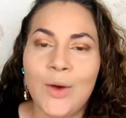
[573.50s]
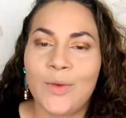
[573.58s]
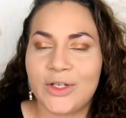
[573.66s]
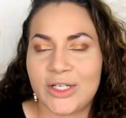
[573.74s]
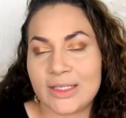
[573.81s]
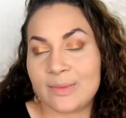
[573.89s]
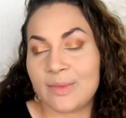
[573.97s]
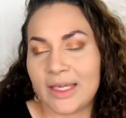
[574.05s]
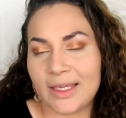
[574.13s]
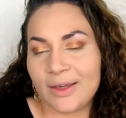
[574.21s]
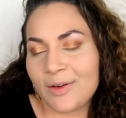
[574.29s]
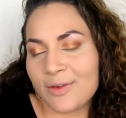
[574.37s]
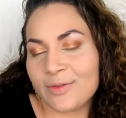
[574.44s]
which is
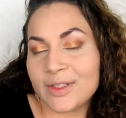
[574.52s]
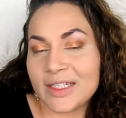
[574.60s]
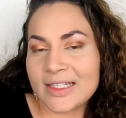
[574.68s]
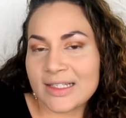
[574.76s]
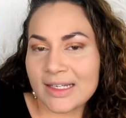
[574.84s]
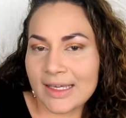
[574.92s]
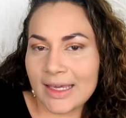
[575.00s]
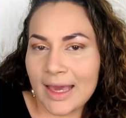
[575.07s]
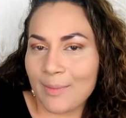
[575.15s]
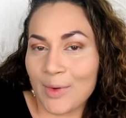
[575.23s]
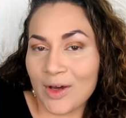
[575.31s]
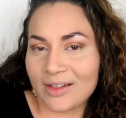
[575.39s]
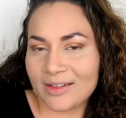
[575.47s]
me, obviously,
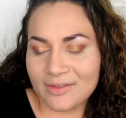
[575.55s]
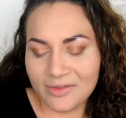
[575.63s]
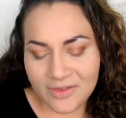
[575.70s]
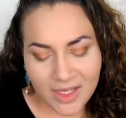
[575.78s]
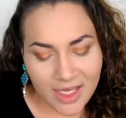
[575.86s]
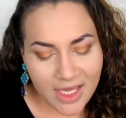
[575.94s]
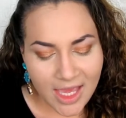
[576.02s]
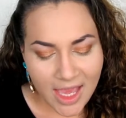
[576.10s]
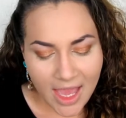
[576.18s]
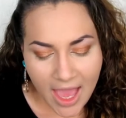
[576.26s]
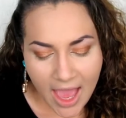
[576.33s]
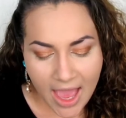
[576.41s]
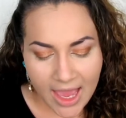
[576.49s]
I'm olive.
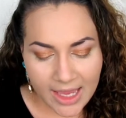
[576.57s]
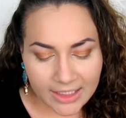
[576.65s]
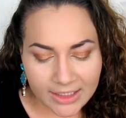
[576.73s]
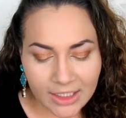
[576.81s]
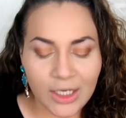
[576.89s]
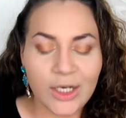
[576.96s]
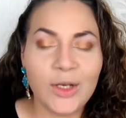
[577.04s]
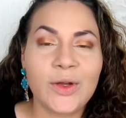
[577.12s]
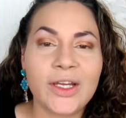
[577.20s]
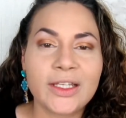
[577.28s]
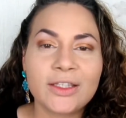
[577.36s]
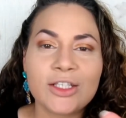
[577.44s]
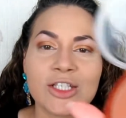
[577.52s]
And look at the